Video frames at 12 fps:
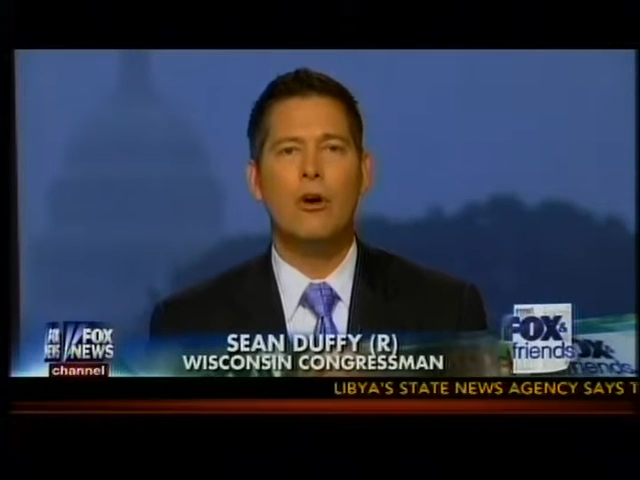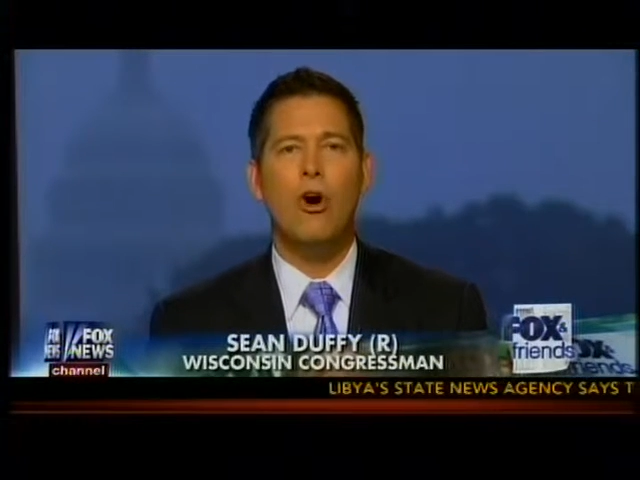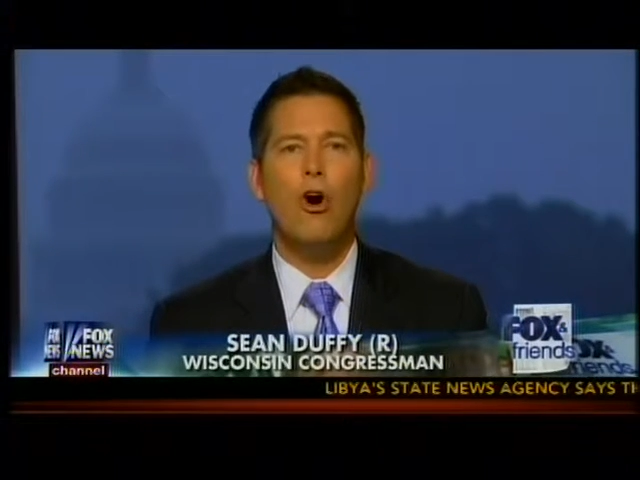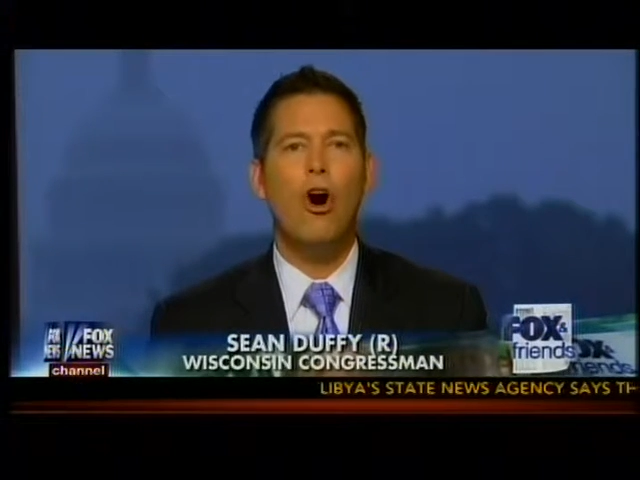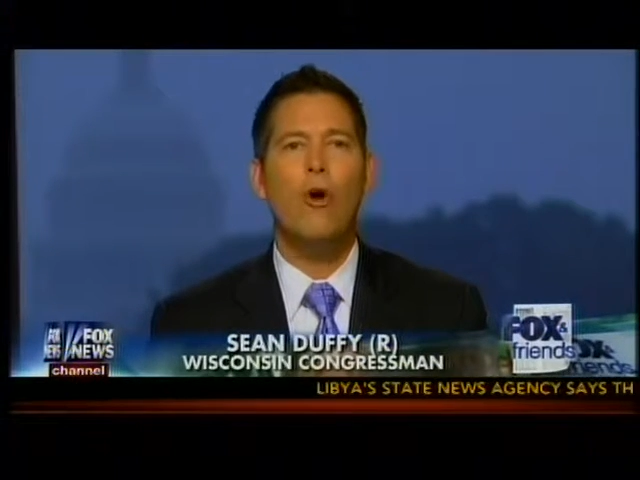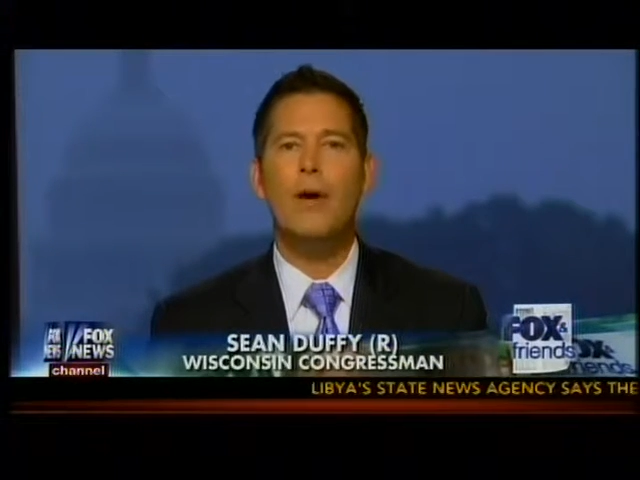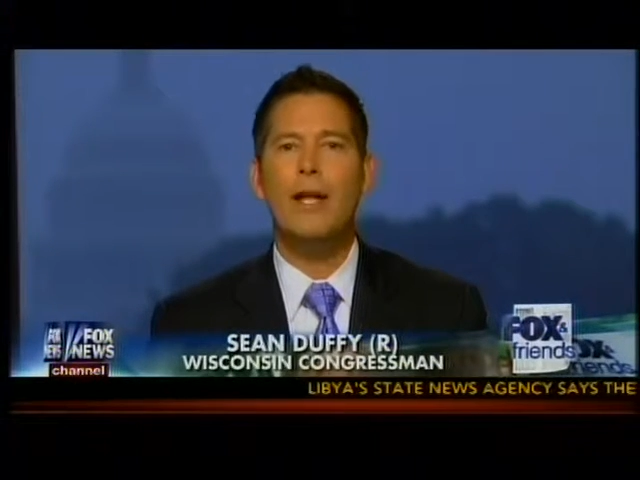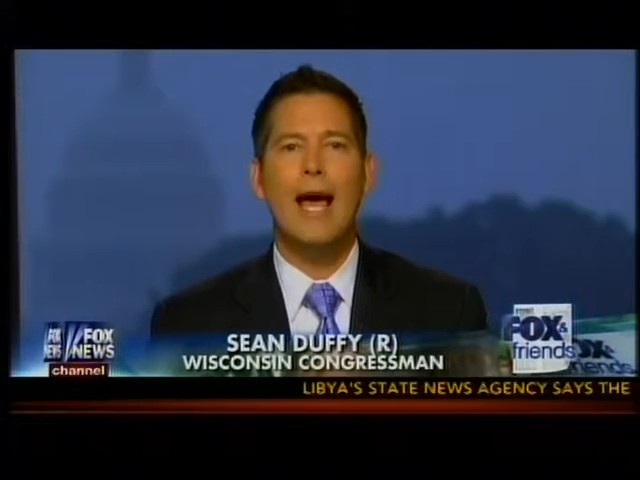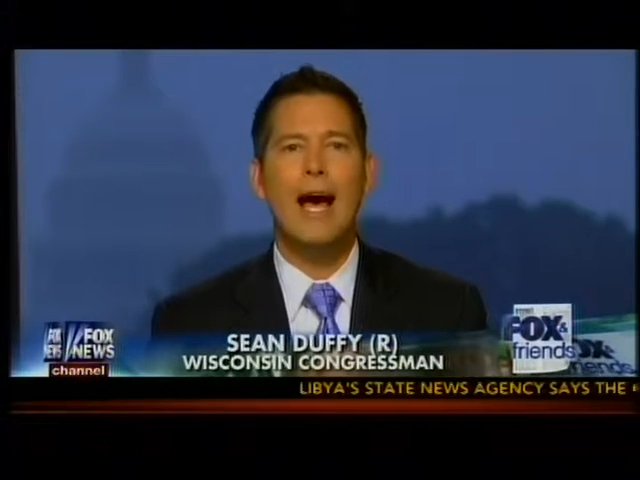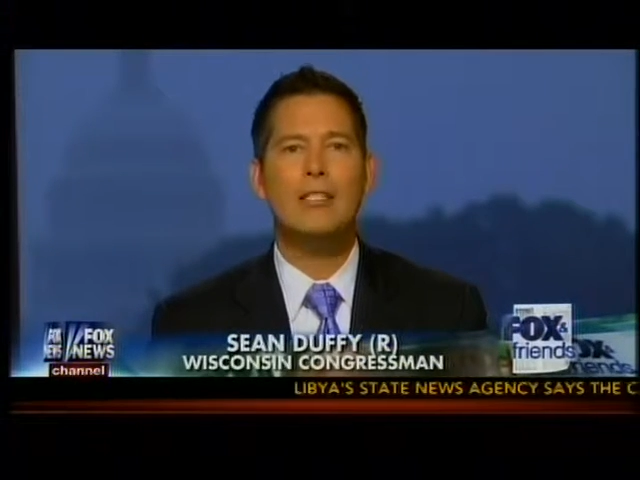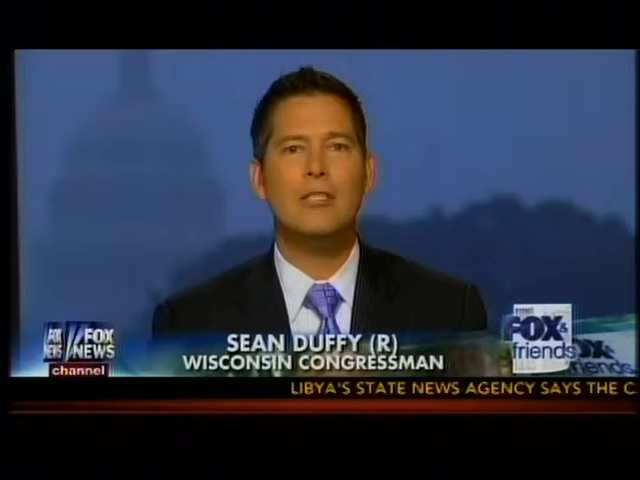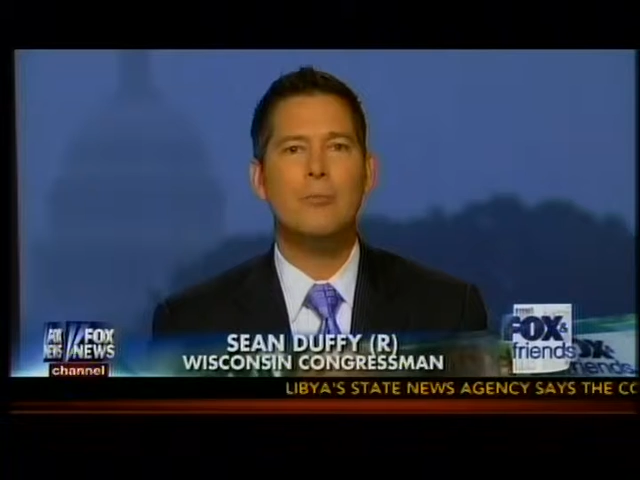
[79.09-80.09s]
All we had
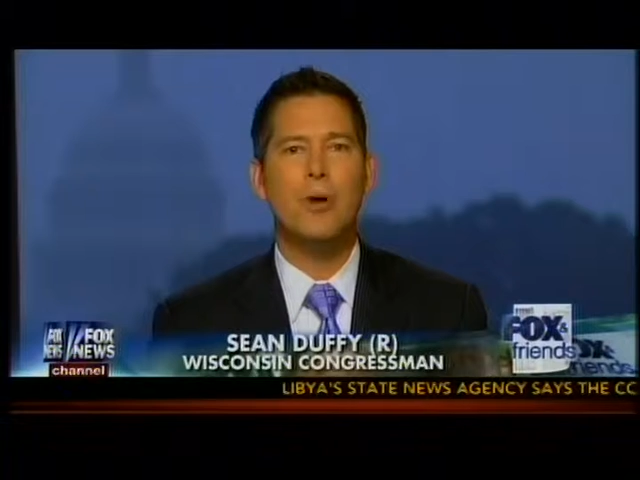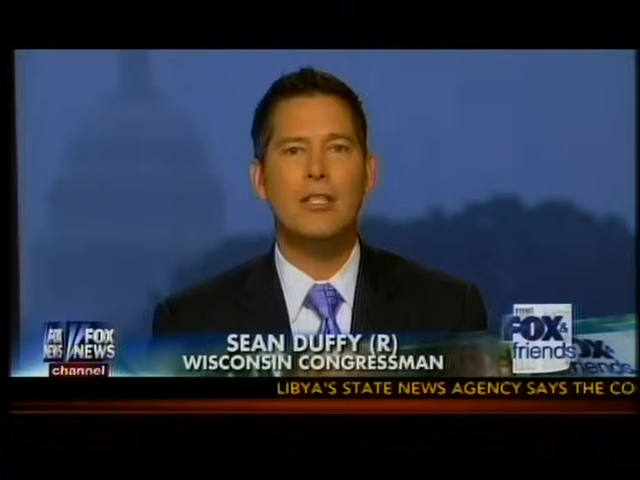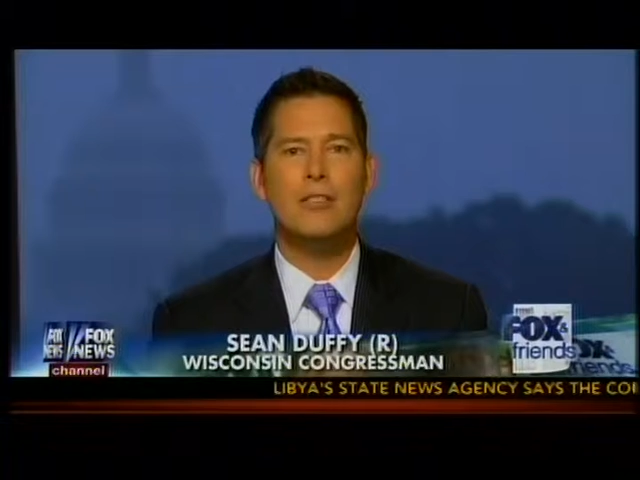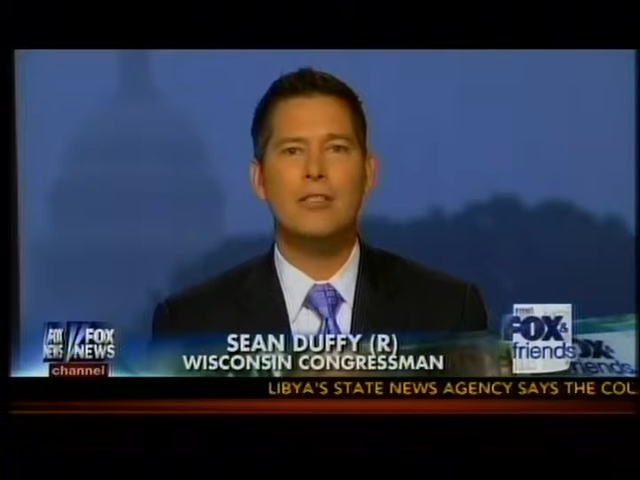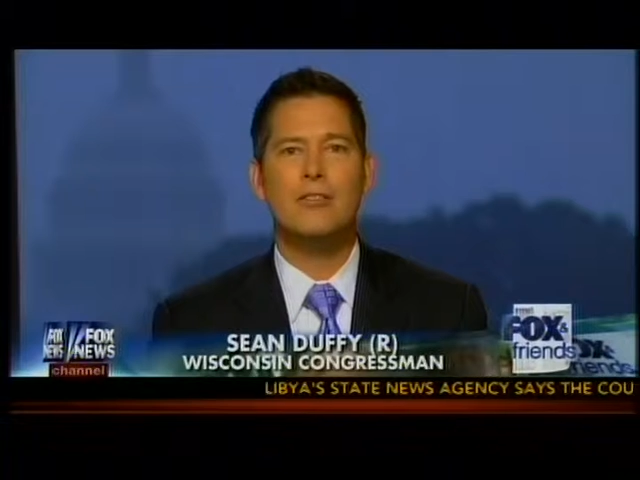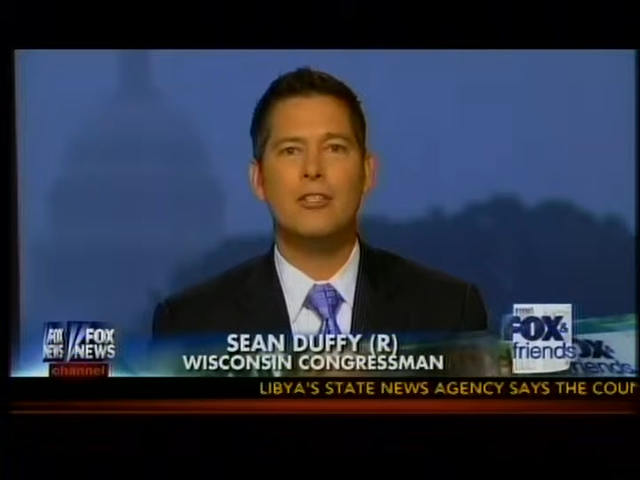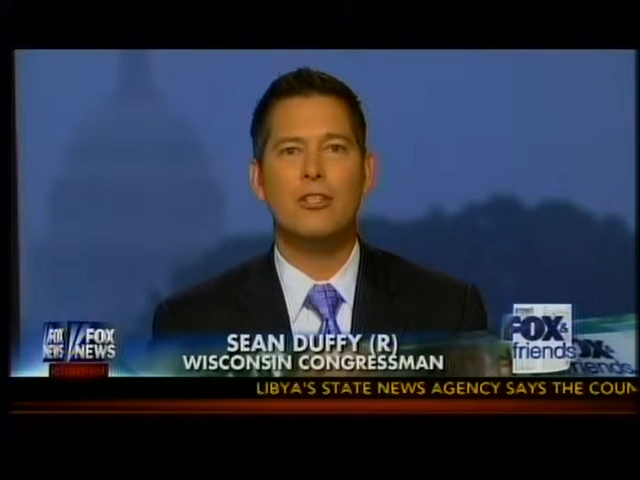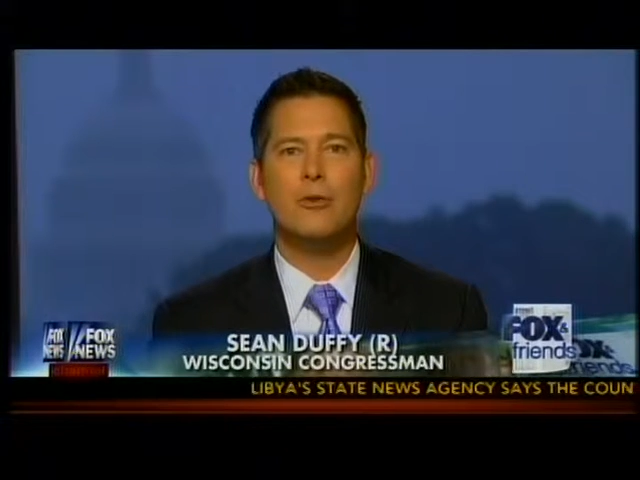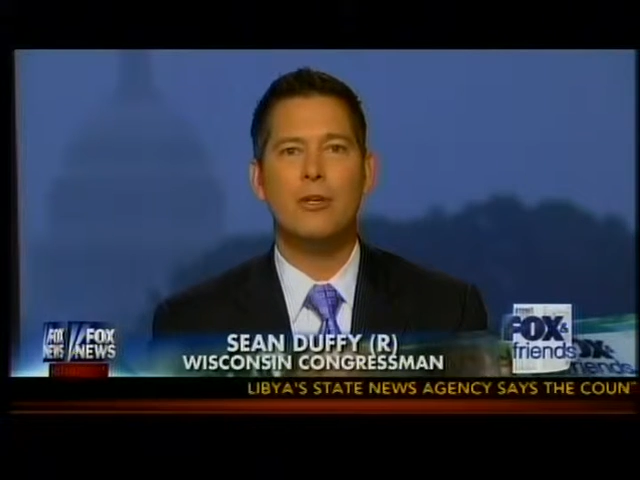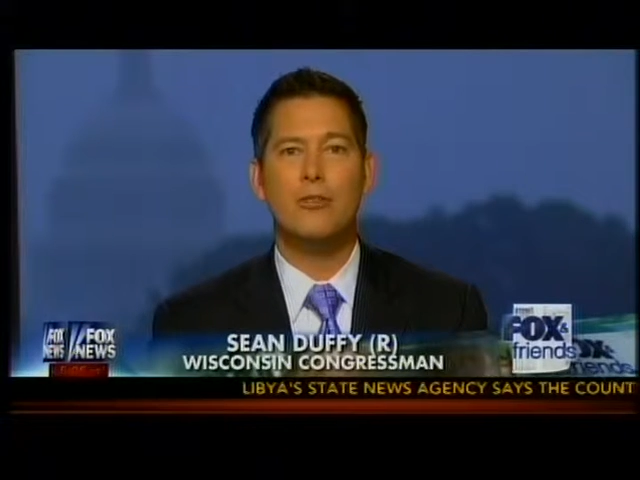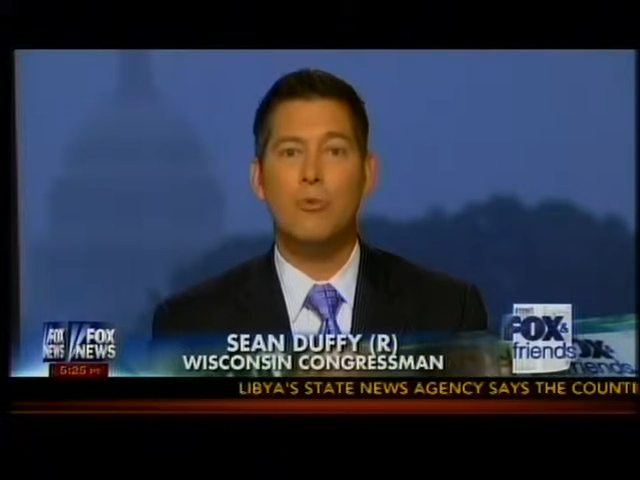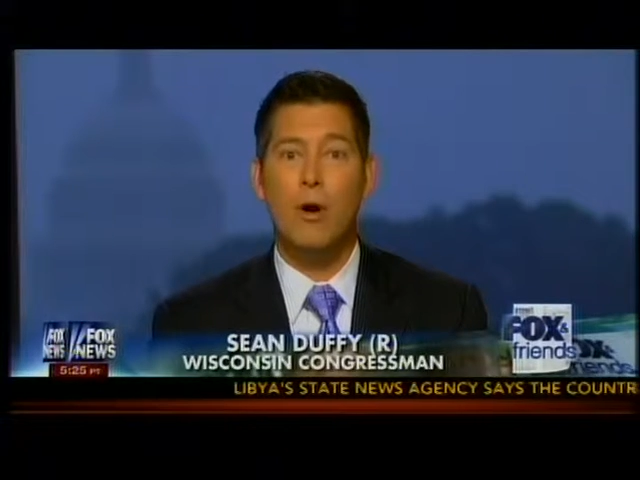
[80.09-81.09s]
asked the president to do
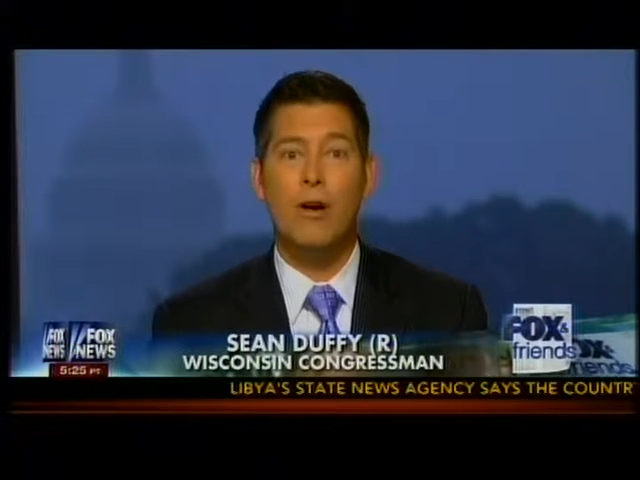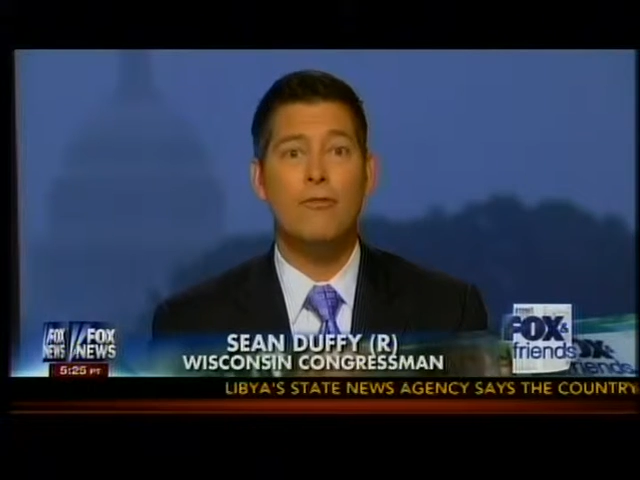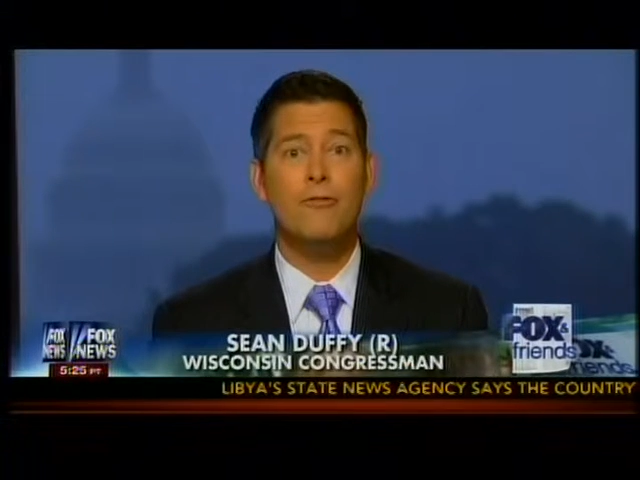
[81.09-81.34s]
was one,